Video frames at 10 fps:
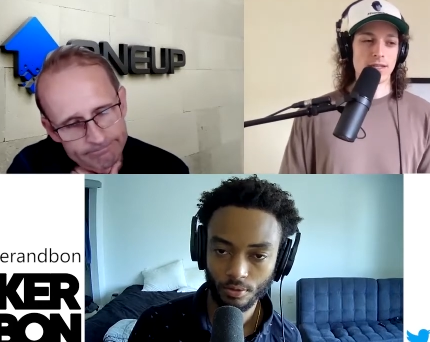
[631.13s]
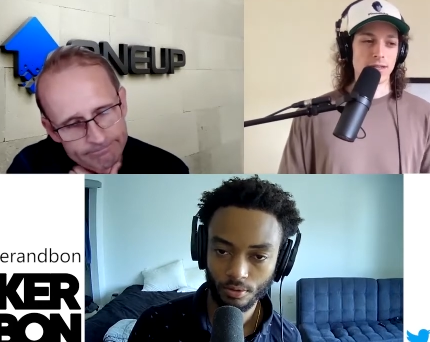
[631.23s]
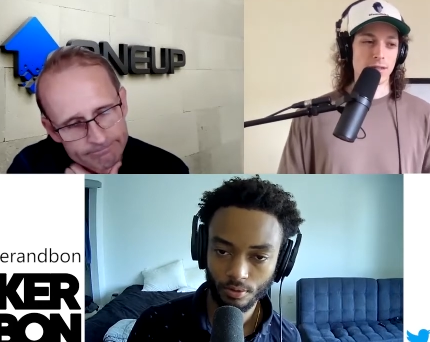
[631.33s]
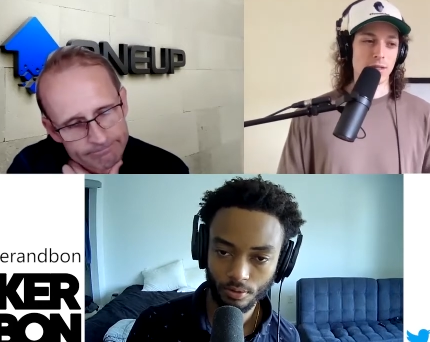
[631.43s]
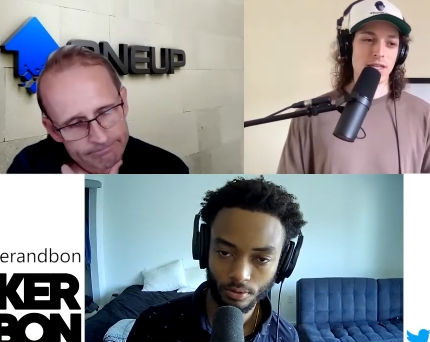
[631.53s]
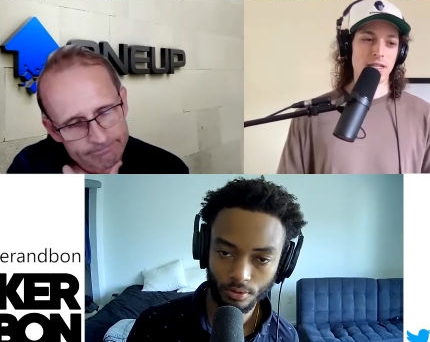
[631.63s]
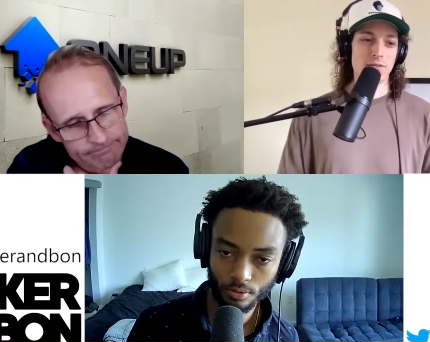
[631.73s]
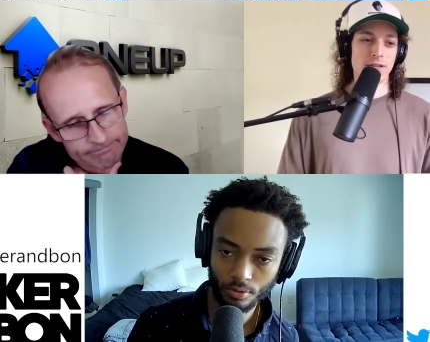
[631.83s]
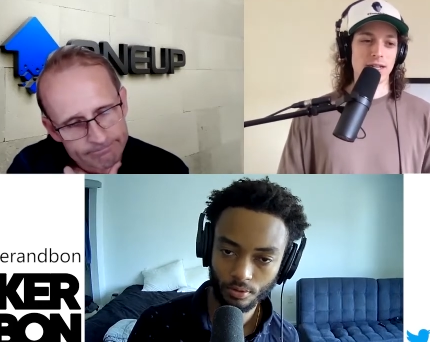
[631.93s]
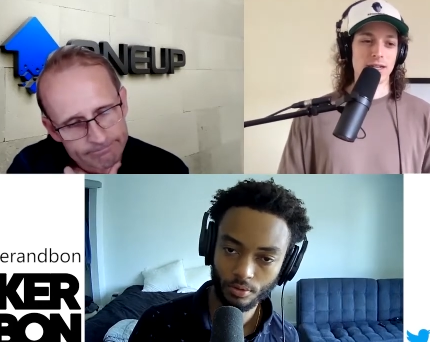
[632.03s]
Speaker 1: I thinking
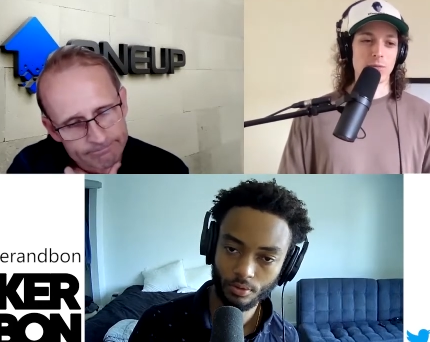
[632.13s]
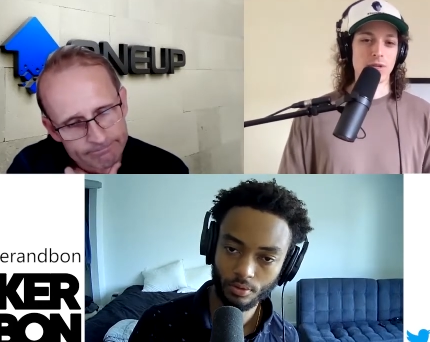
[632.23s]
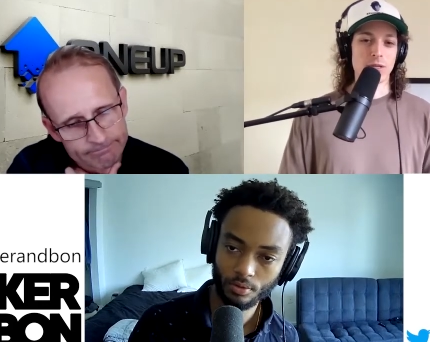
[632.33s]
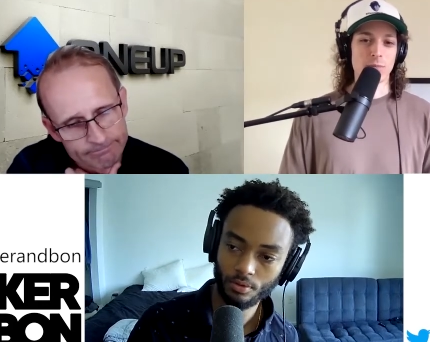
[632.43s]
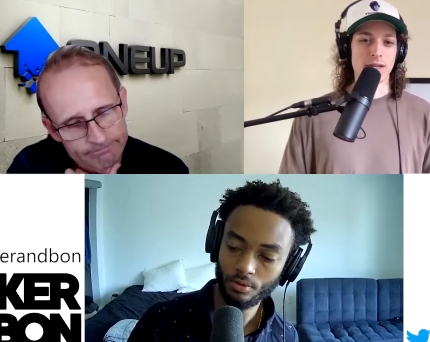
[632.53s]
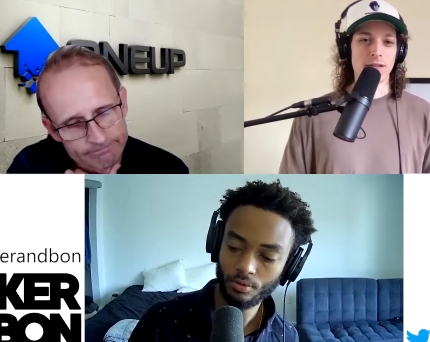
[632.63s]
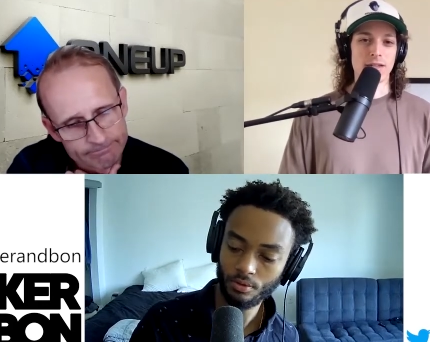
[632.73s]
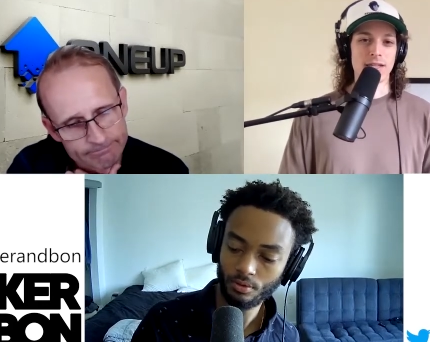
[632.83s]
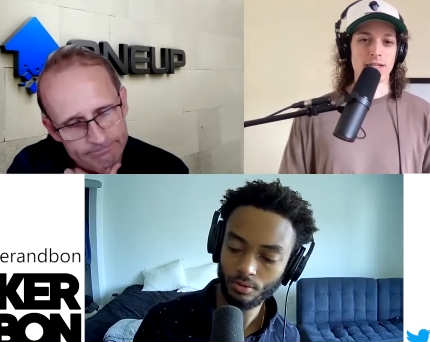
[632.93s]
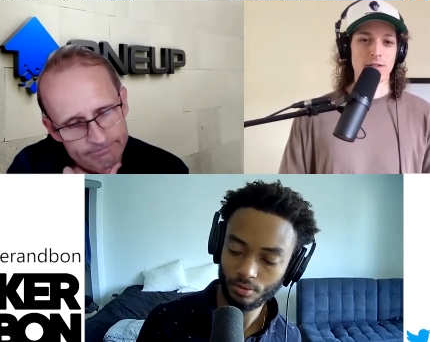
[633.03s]
of like IBM and how
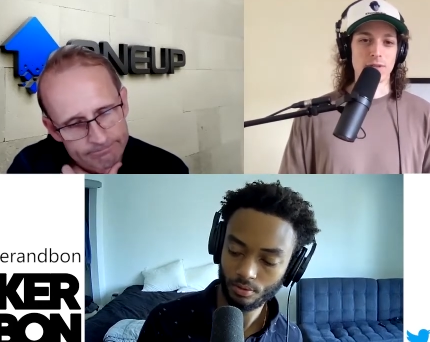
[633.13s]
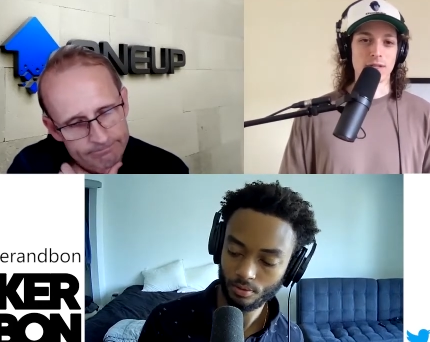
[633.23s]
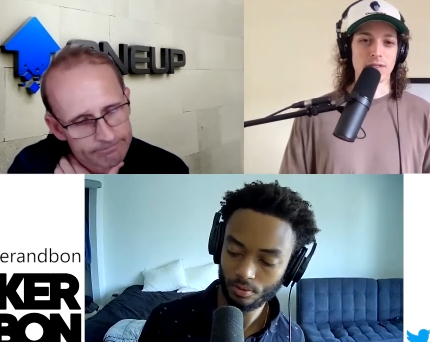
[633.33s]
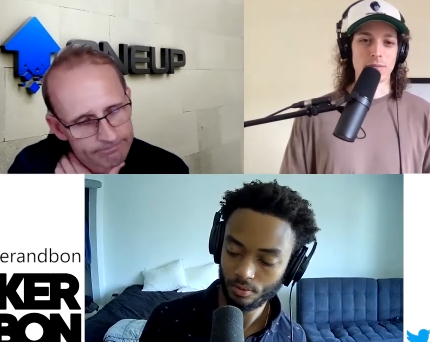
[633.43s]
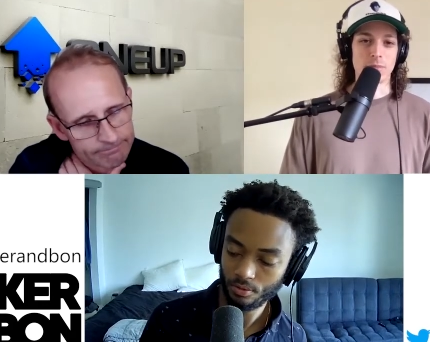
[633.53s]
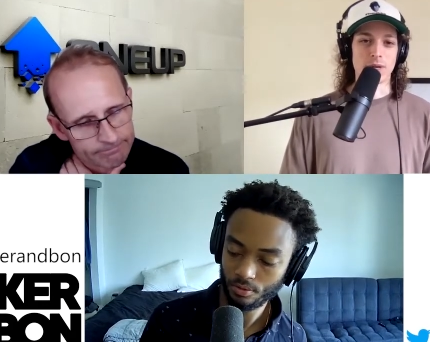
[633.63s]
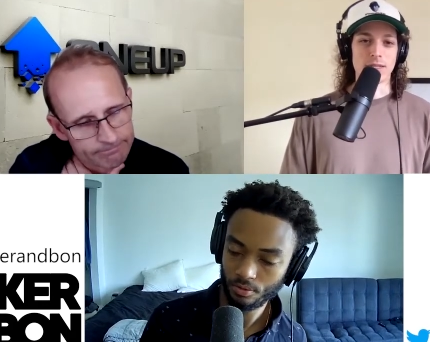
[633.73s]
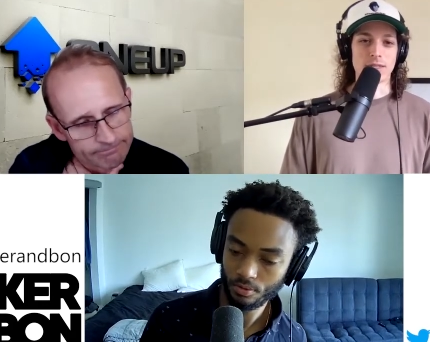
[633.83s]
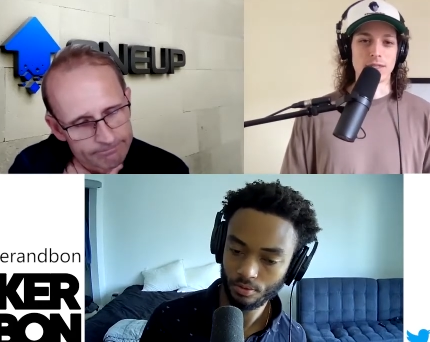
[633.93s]
they kind of lost mind